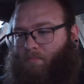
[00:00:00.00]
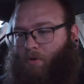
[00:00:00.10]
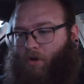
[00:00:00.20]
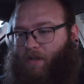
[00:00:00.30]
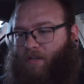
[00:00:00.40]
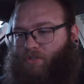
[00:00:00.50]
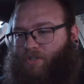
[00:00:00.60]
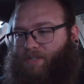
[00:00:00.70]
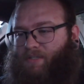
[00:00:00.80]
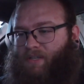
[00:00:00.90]
Parking
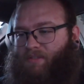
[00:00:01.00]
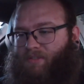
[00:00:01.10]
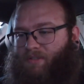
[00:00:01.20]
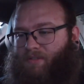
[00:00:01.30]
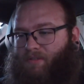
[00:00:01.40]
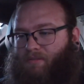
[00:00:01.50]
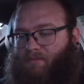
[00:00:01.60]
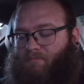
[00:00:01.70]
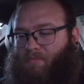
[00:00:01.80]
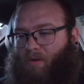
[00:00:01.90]
G sensor.
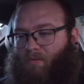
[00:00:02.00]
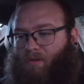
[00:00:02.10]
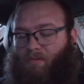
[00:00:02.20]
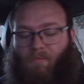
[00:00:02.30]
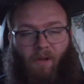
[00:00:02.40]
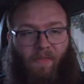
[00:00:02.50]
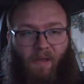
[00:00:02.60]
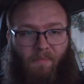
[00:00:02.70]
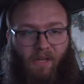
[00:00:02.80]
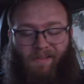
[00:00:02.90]
Don't know what
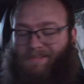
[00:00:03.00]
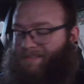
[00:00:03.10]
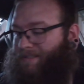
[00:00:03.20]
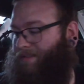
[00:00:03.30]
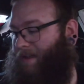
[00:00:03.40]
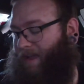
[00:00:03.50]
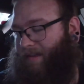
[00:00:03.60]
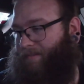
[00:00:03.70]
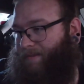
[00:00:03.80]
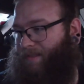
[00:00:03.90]
that means. Not
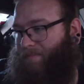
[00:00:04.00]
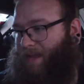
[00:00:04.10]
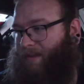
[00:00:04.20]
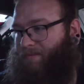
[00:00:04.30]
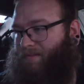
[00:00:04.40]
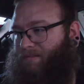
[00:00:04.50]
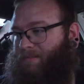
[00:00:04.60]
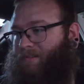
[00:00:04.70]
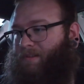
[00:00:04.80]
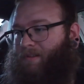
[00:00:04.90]
gonna read the manual,
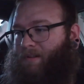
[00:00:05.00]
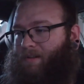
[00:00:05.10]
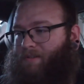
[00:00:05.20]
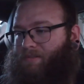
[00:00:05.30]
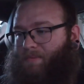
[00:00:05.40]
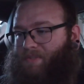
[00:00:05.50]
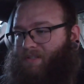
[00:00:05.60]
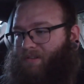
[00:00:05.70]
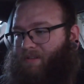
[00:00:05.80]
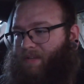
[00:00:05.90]
so I'm just
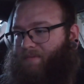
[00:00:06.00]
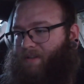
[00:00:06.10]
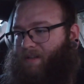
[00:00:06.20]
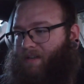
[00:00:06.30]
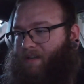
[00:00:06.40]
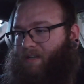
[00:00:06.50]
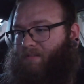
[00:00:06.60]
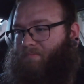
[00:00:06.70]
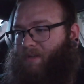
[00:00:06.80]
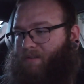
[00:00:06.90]
gonna leave it on
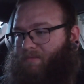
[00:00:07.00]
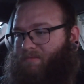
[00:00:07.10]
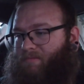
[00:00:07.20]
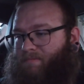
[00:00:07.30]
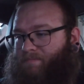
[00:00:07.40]
middle.